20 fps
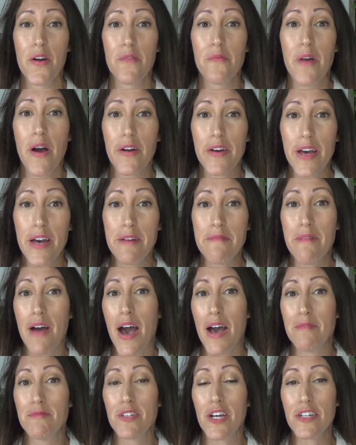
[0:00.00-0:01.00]
Welcome,
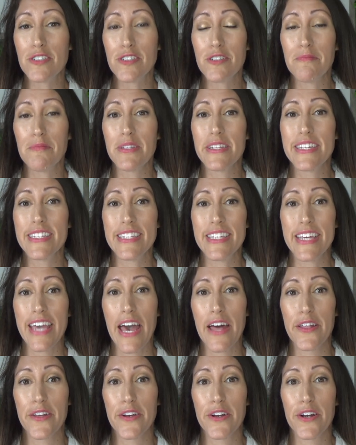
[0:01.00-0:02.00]
I'm Dr. Melissa
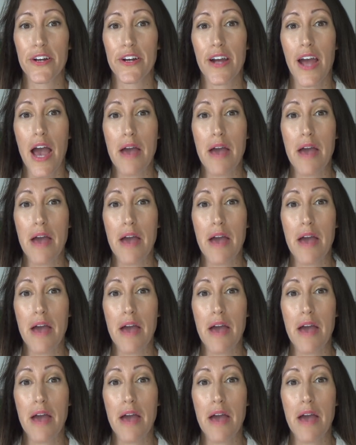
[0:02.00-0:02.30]
Gallagher.